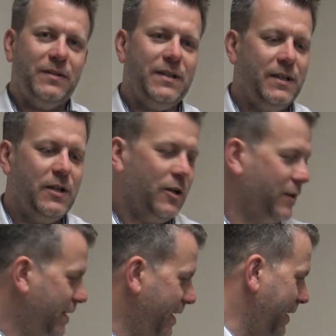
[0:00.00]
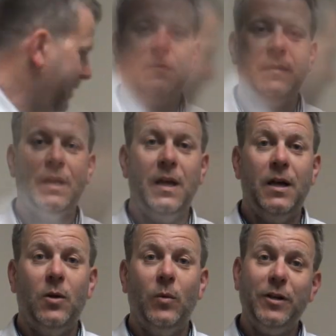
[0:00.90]
in underneath.
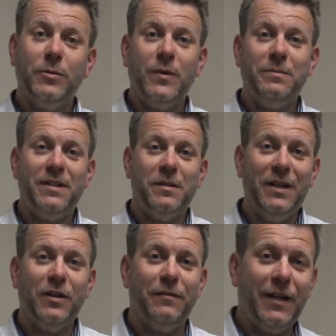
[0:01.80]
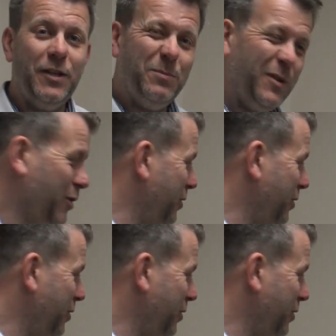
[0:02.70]
When it comes to emptying the bin on the vacuum, it couldn't